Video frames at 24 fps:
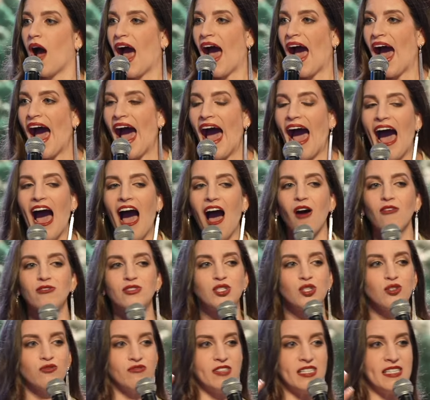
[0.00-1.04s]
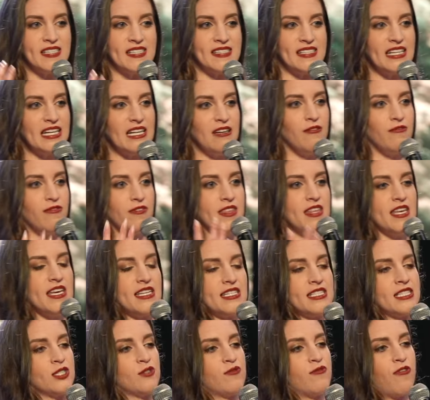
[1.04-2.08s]
how to receive
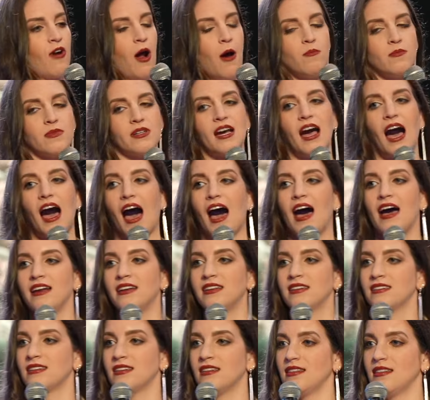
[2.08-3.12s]
this from God,